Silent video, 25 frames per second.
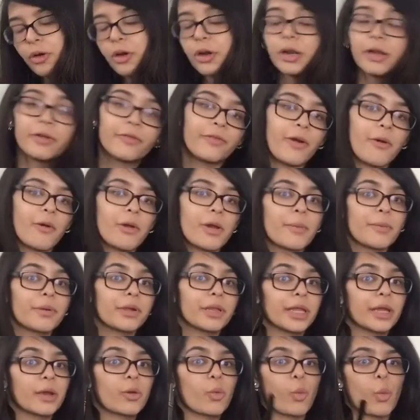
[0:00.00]
if I want to put
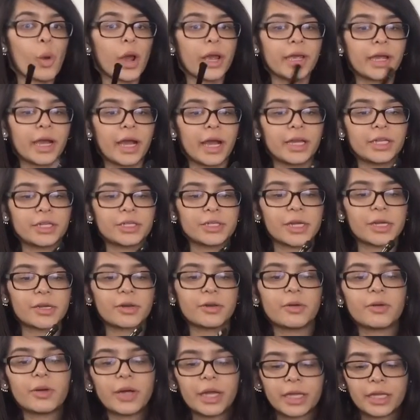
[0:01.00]
like white
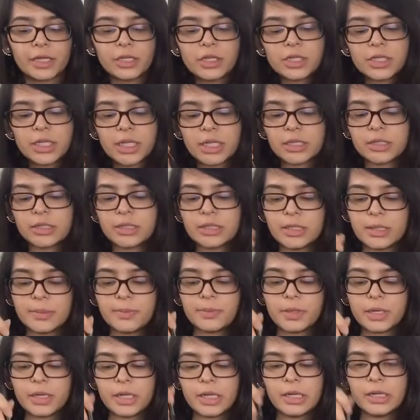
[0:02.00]
eyeshadow, I could just like dip
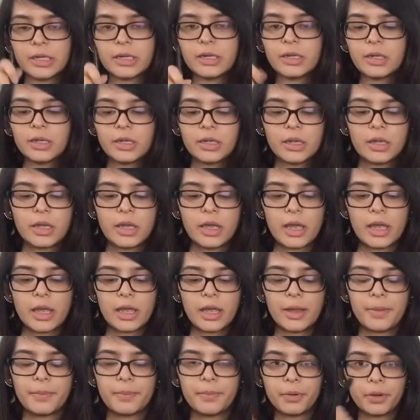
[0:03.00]
it in
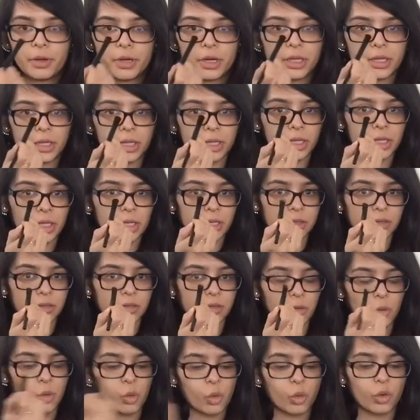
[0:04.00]
and put it like in the
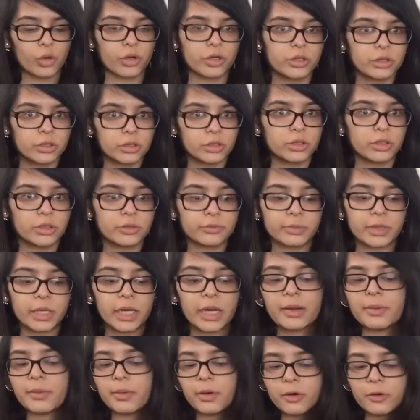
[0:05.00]
corner of my
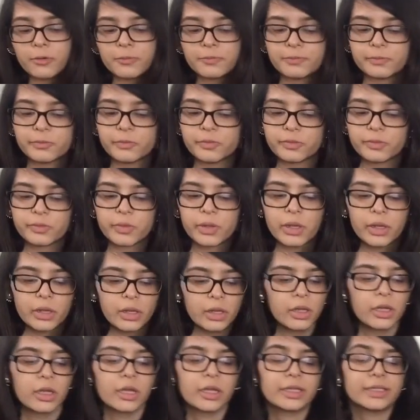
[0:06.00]
eyeball,
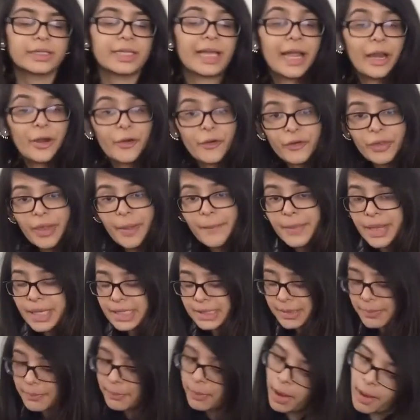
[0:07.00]
because I heard that
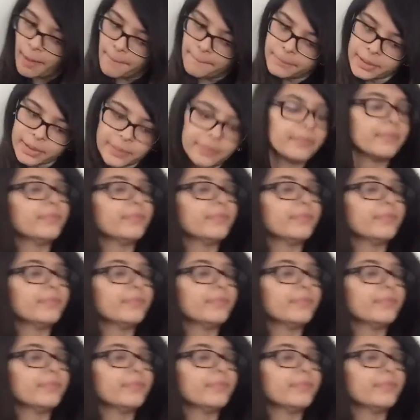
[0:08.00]
makes it pop.